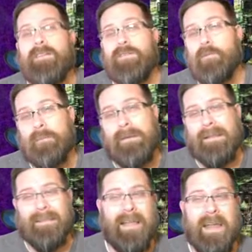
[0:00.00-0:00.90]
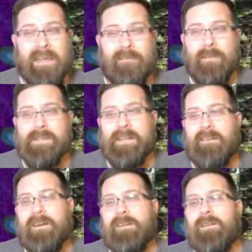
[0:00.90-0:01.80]
you plenty of
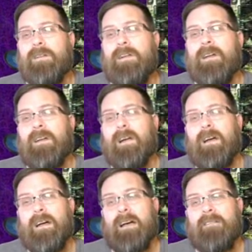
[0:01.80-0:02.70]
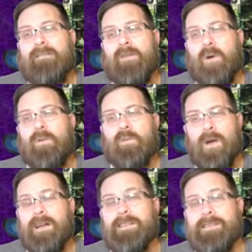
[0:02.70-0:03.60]
material for
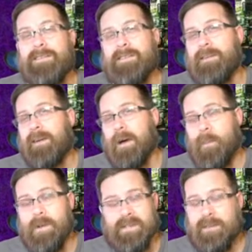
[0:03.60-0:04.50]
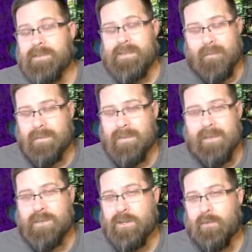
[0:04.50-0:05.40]
runs up until 7th
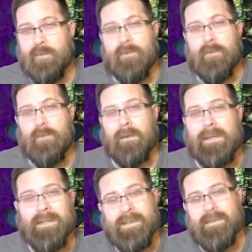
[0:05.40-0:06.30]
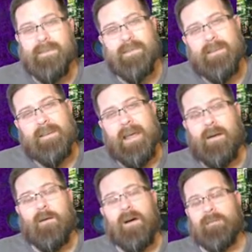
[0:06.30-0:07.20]
edition releases.
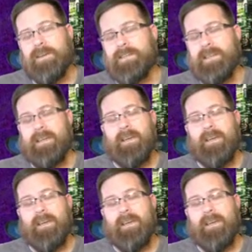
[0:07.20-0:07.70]
Now, obviously,